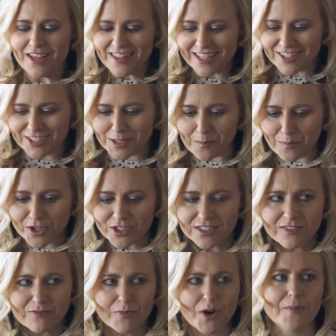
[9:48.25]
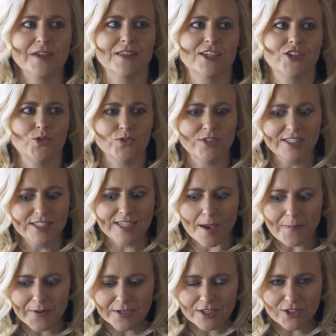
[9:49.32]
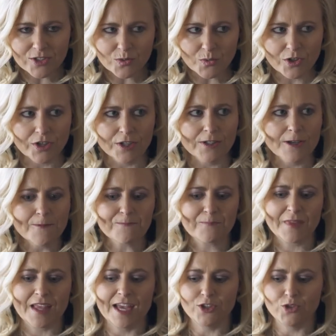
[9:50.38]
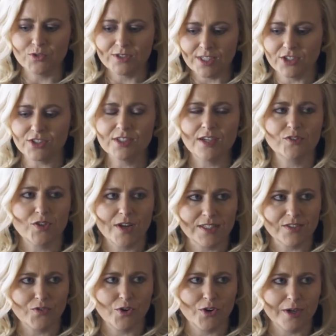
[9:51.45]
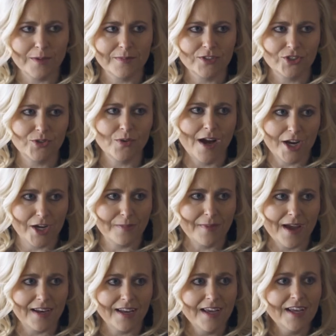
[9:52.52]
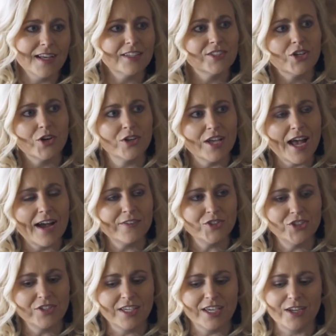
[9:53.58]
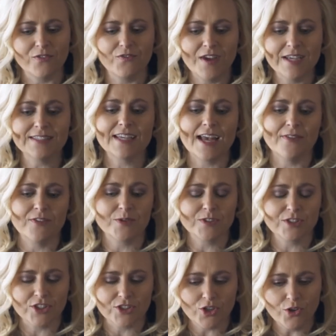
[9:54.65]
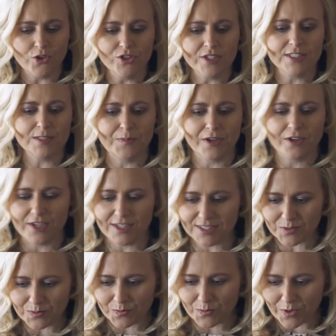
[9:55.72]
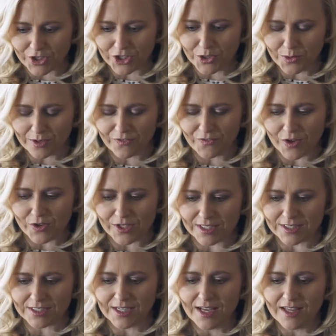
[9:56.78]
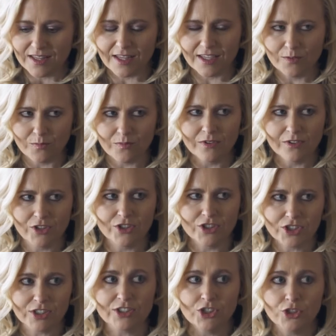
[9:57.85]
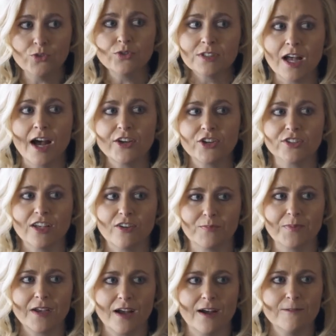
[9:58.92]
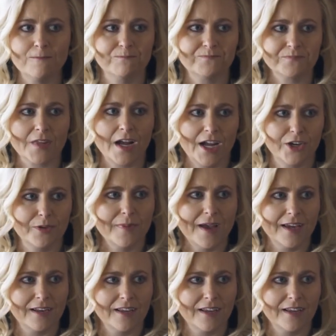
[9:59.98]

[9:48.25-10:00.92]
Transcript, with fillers: Yeah. This immersive moment, like you step into this world and you see yourself transformed to Iron Man. And yeah. so after you get your face scan, there was this whole experience where you were focused that you saw yourself become Iron Man.